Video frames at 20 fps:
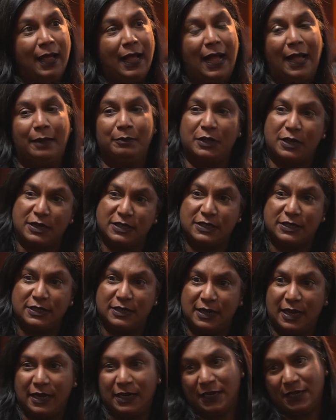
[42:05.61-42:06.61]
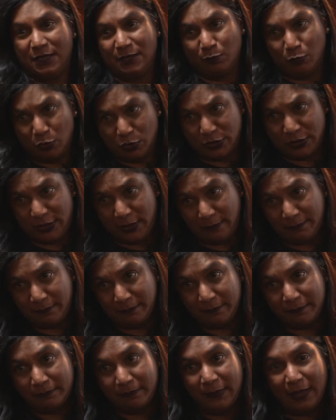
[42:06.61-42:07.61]
I'm Christian and he's Muslim.
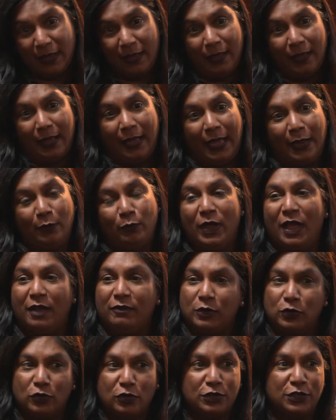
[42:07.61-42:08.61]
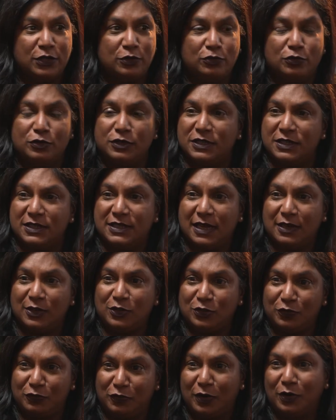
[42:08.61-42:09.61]
And we have a daughter who's decided
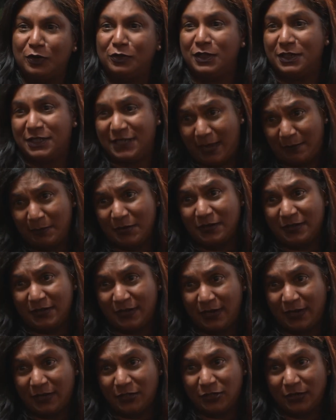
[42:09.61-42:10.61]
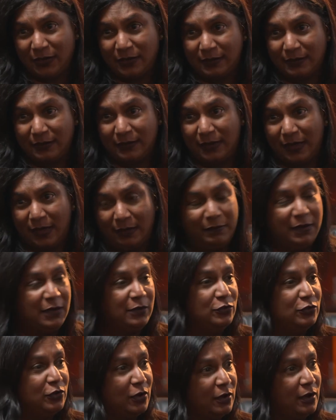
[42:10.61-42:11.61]
to follow the Tamil religion. I mean,
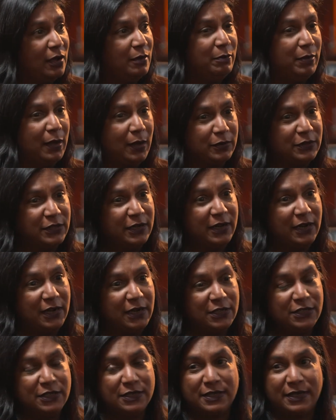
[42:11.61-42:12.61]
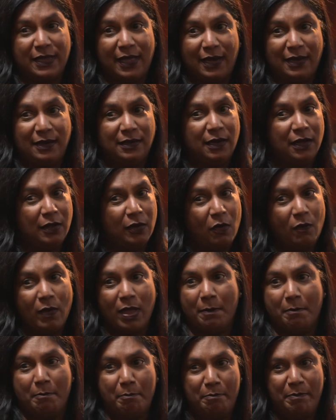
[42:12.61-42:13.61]
talk about a religious calendar
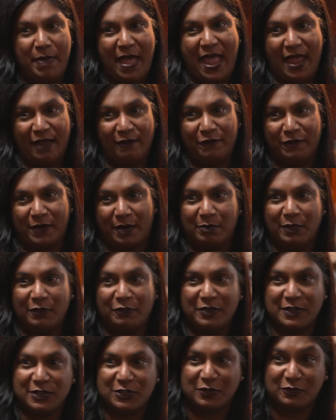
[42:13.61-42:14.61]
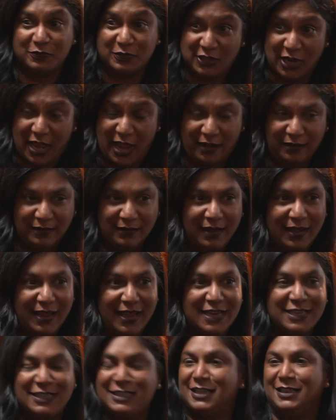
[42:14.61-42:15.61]
going bang from the 1st of Jan
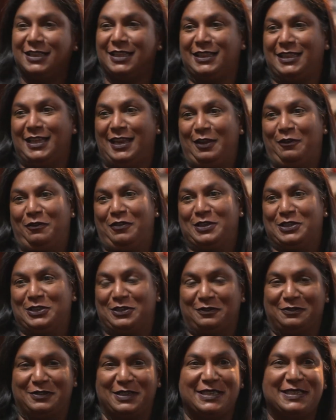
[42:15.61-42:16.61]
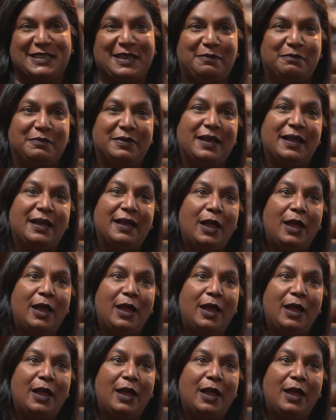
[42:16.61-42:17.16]
till the 31st of December.